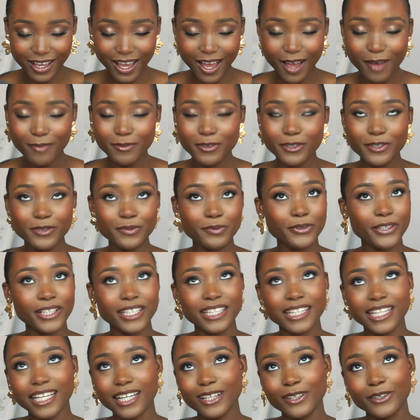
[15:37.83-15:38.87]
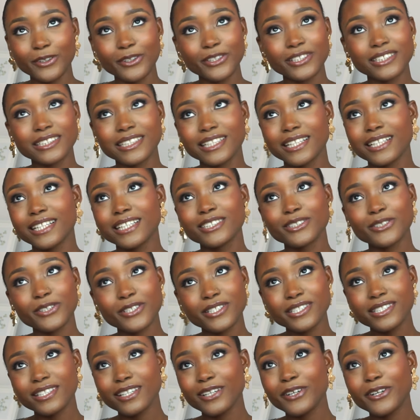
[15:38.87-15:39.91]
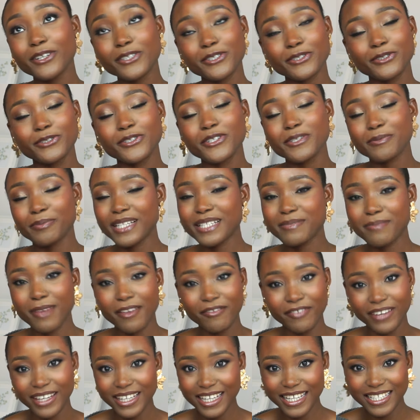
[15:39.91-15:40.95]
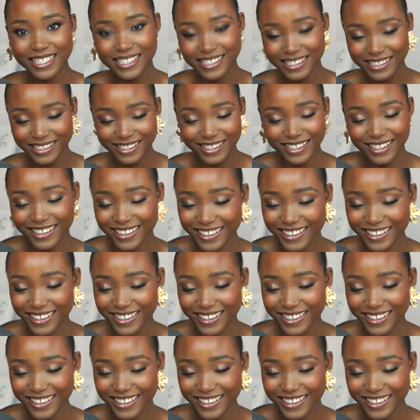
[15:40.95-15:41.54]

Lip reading: I'm just praying that God should just bless my finances.